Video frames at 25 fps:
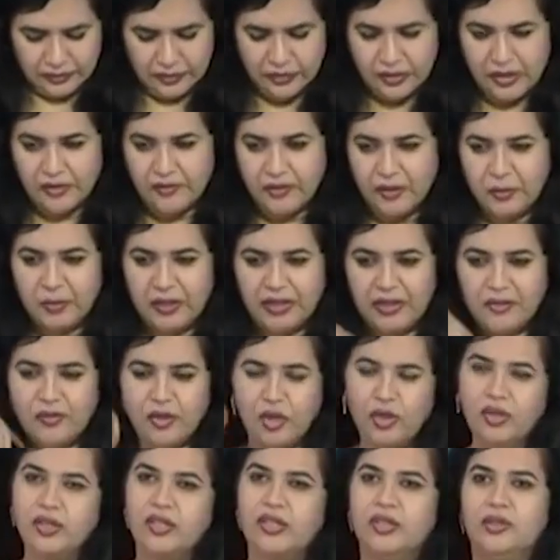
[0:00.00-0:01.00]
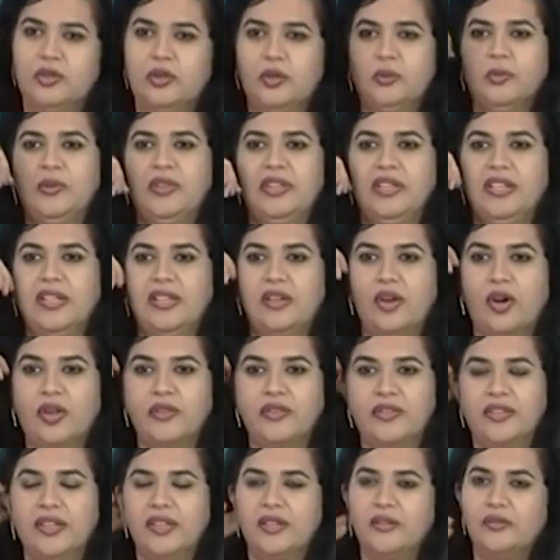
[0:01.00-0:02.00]
So everybody wanted to be an
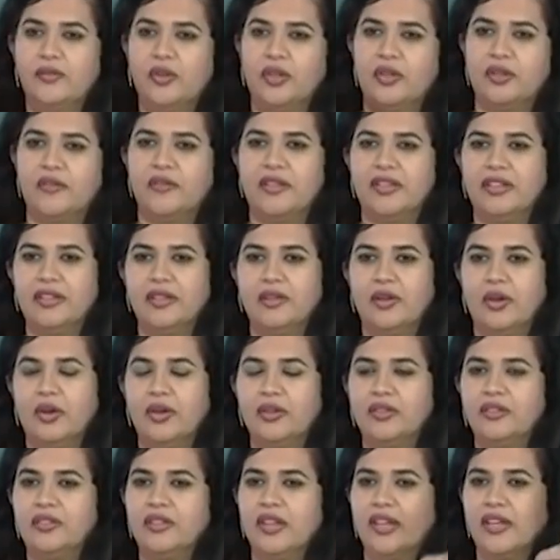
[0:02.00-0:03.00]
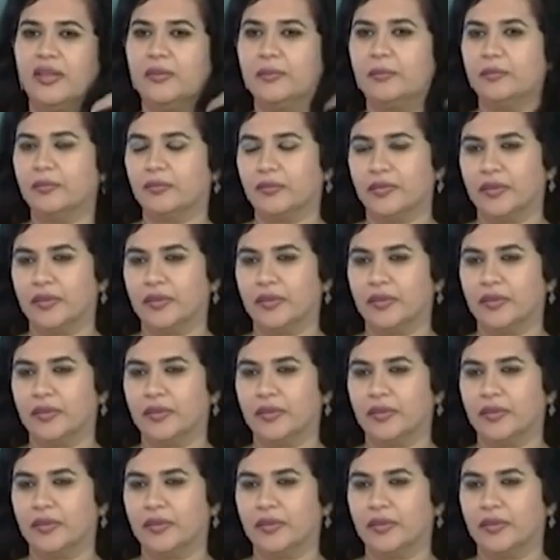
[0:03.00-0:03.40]
author for a very long time.